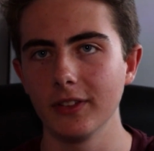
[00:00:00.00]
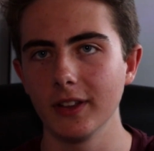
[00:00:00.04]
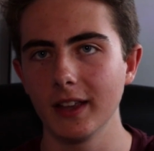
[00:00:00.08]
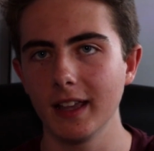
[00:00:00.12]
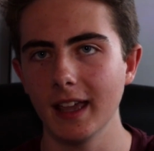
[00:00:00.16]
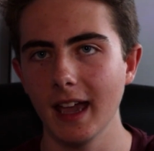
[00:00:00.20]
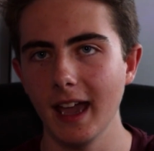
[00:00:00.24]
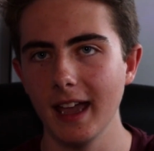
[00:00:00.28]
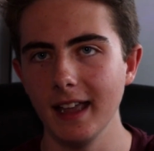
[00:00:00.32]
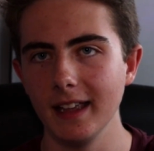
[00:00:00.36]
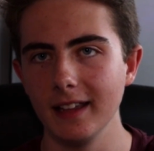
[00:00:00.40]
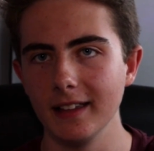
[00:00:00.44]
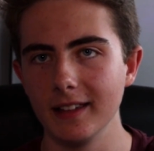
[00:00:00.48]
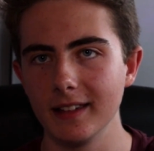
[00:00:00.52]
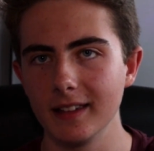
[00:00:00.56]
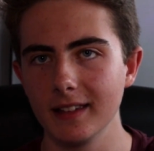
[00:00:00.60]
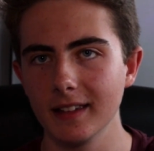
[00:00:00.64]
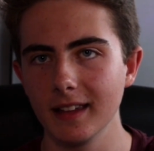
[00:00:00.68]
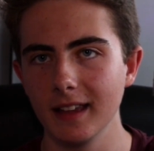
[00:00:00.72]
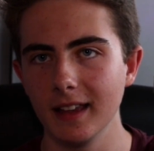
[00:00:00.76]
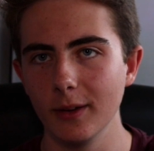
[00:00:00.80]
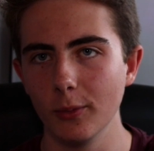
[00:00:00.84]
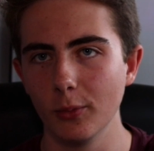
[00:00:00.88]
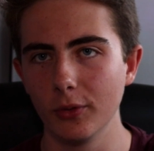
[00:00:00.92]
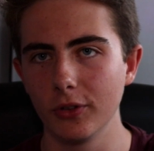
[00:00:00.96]
The
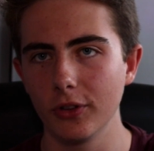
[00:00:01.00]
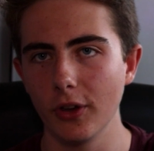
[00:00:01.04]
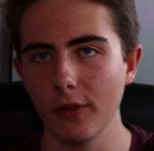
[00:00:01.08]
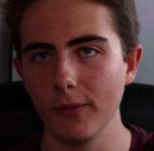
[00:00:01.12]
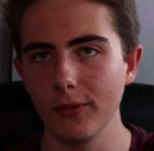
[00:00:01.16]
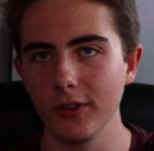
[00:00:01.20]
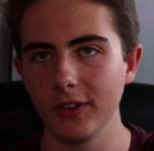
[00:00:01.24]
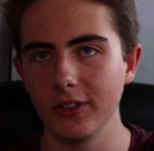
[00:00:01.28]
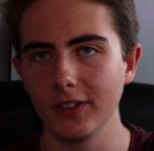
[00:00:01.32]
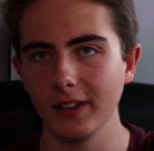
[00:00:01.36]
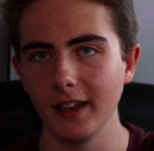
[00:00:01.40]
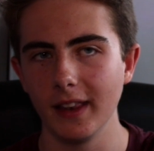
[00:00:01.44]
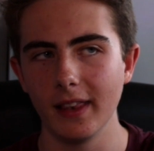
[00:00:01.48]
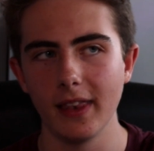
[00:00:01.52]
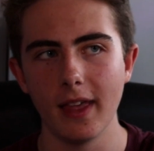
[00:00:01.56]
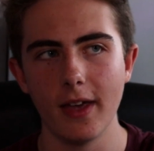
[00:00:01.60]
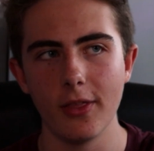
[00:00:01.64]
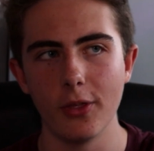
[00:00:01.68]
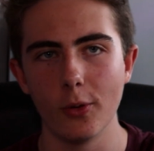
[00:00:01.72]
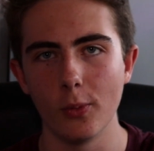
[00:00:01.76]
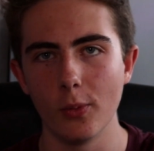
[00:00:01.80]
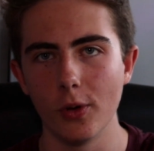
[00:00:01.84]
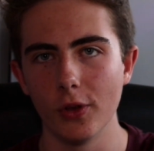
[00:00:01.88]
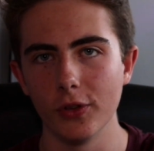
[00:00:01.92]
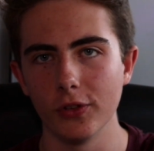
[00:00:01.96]
case, it was obviously
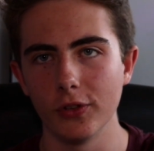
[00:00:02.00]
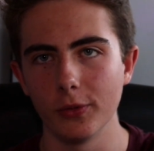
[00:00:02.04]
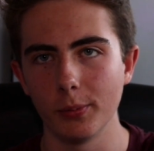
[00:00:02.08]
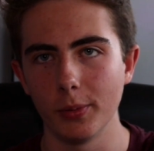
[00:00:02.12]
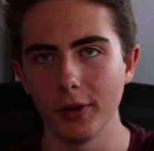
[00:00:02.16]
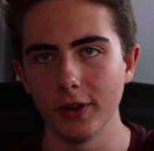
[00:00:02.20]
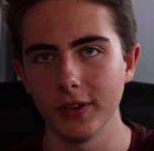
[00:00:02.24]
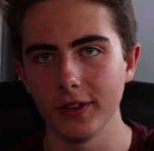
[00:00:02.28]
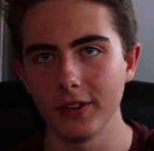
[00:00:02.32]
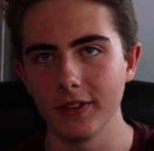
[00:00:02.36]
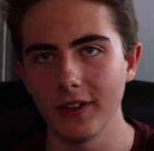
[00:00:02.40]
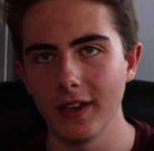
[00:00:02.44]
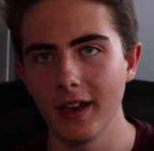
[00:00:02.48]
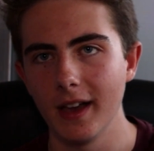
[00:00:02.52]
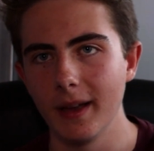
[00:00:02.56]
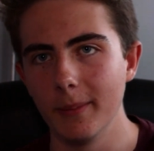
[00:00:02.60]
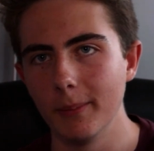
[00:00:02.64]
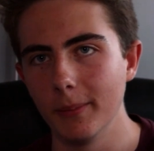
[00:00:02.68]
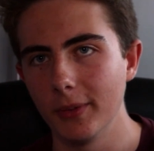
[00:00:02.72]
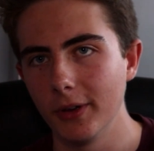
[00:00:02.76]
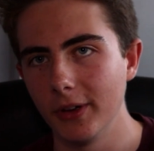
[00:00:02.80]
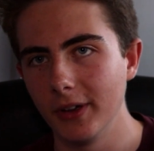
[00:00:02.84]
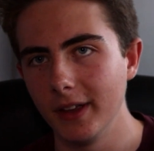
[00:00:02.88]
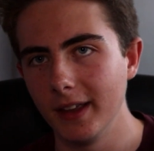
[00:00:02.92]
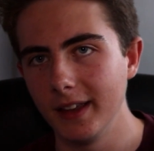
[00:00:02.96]
leather once upon a
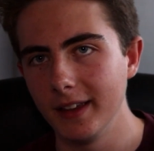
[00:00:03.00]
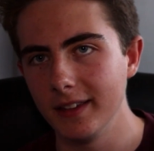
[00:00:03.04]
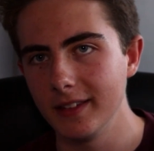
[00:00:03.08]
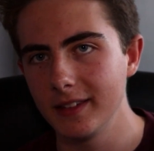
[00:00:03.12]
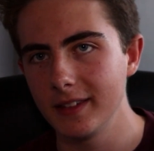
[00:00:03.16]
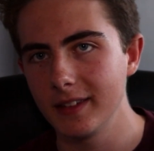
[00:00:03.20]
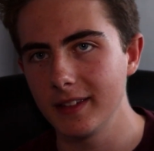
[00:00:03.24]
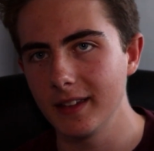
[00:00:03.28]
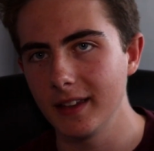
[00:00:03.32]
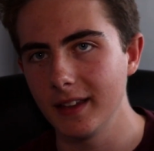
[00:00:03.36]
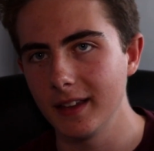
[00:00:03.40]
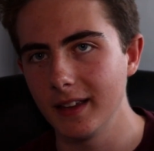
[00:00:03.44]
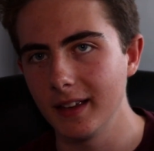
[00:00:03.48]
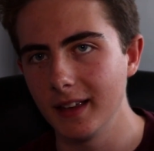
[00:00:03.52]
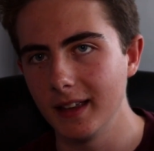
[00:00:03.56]
time, but it's